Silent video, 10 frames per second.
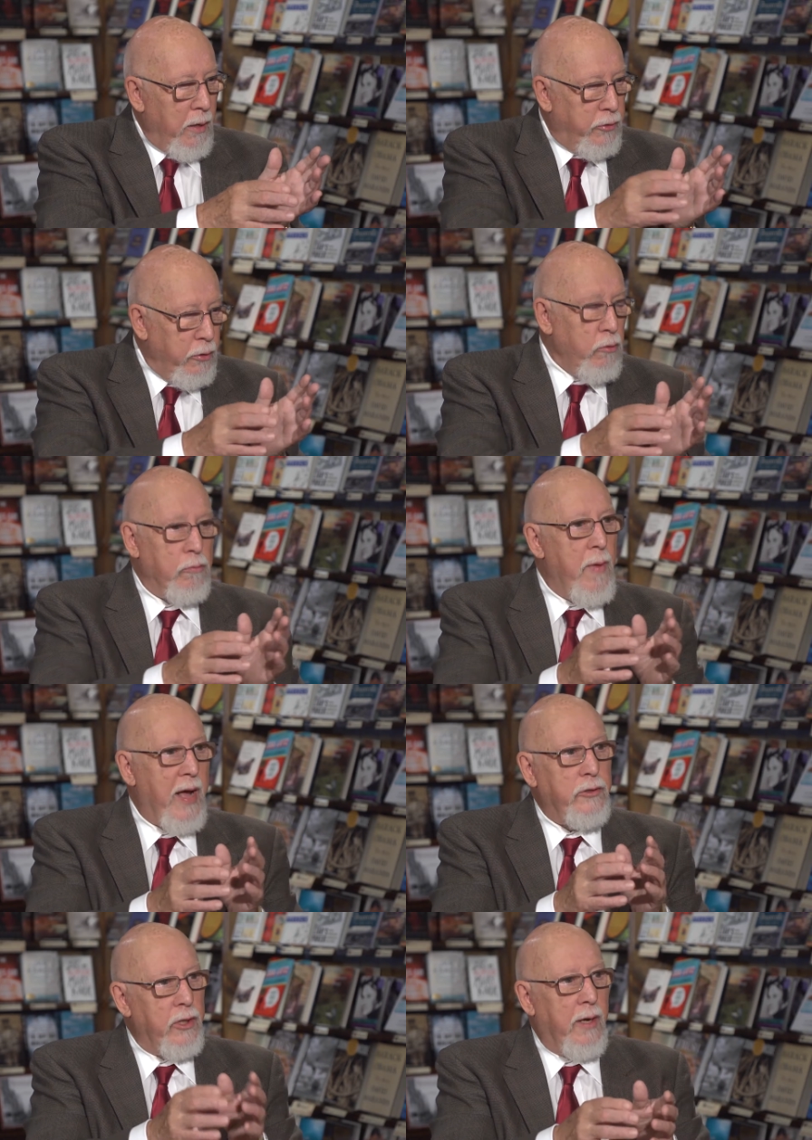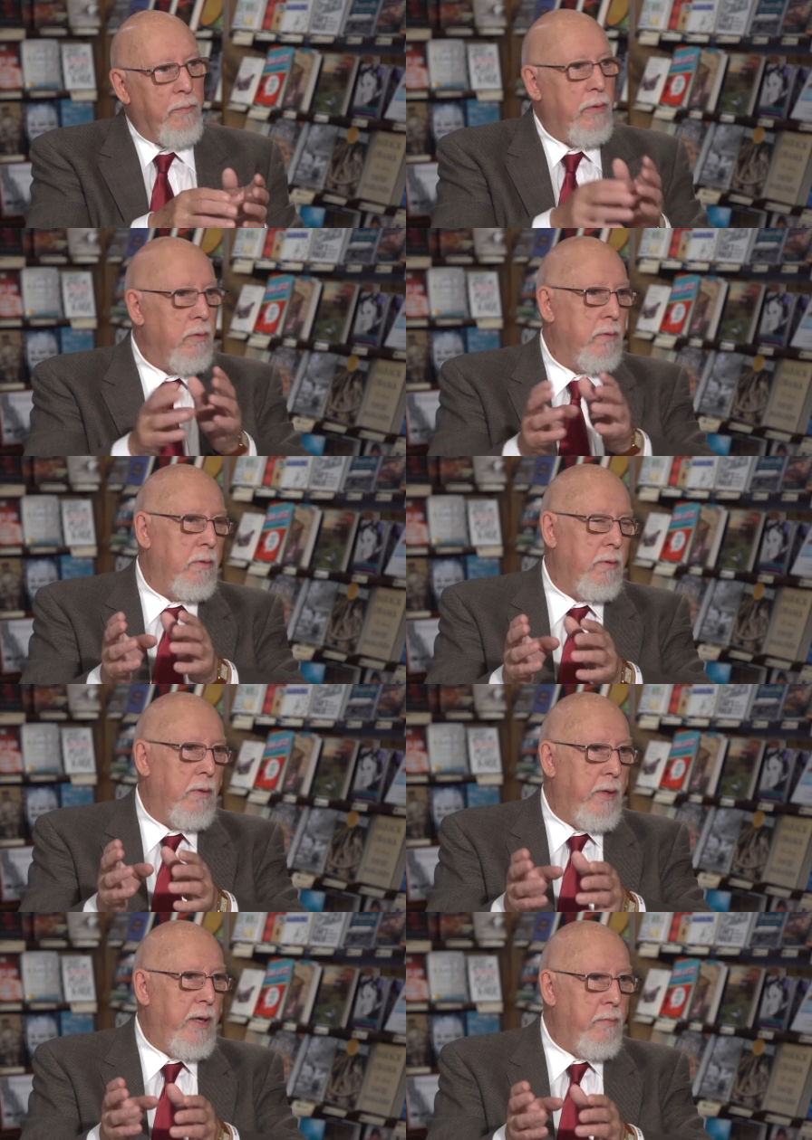do match up
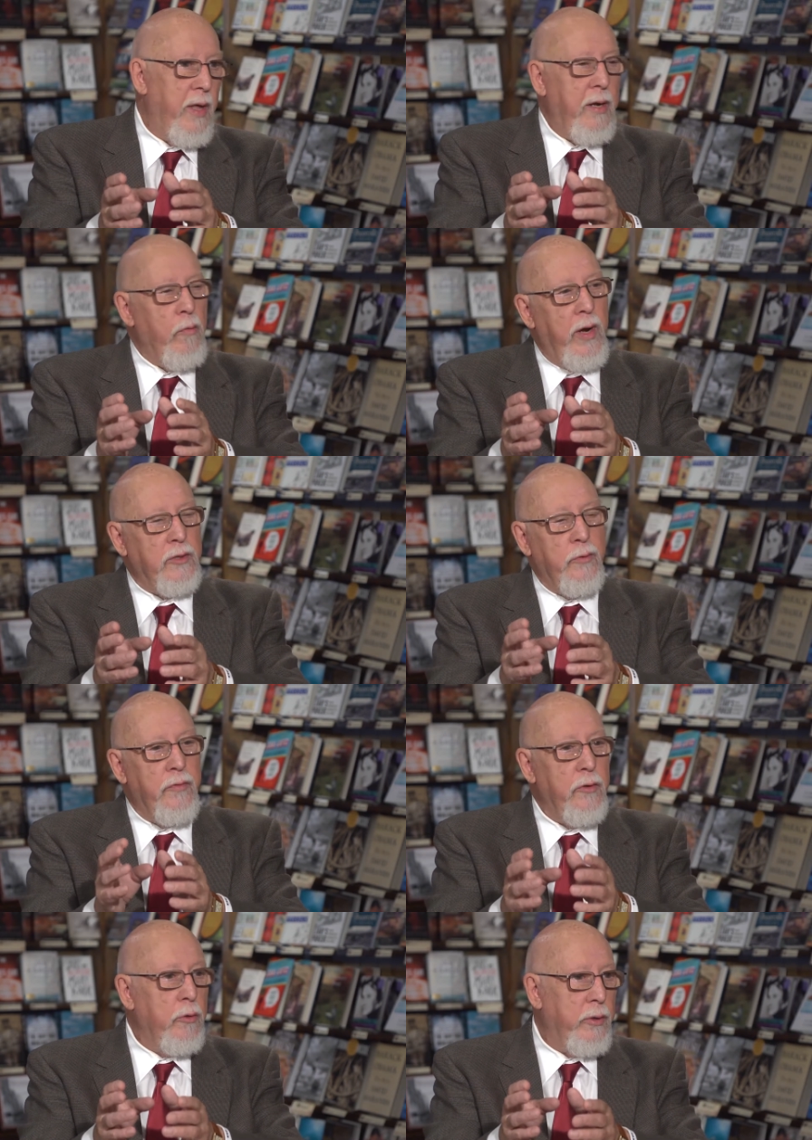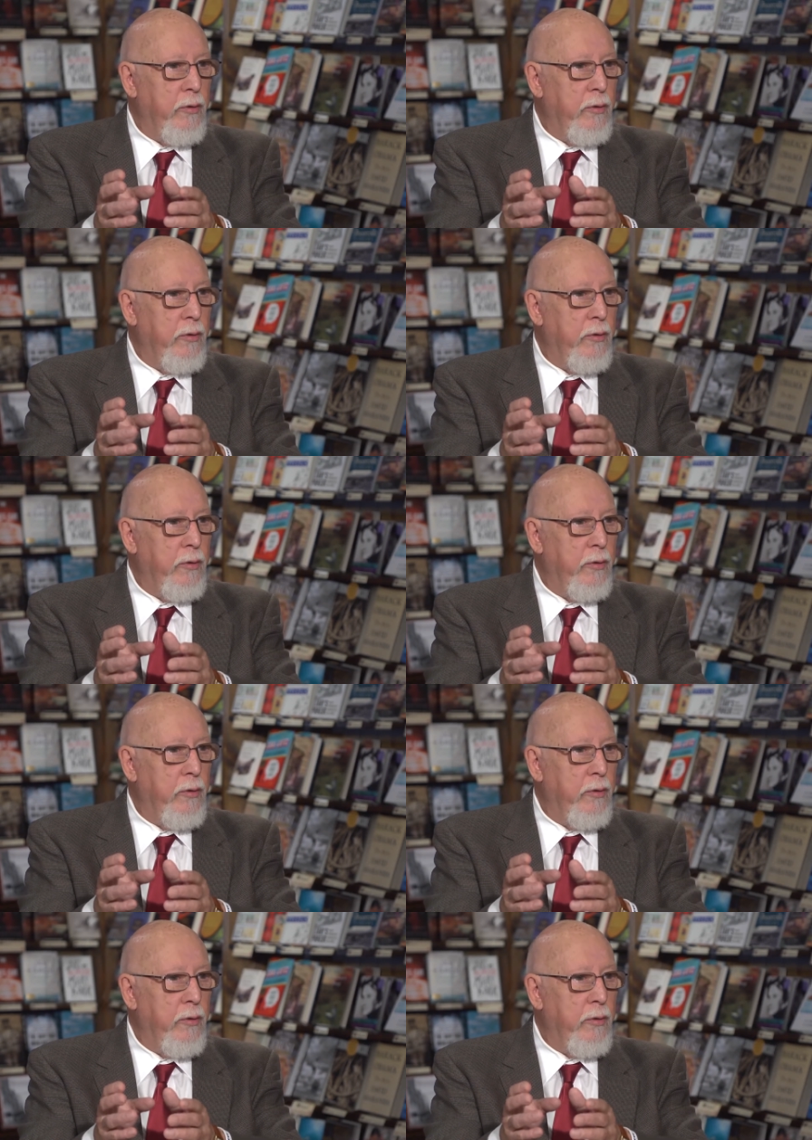in many ways with the newly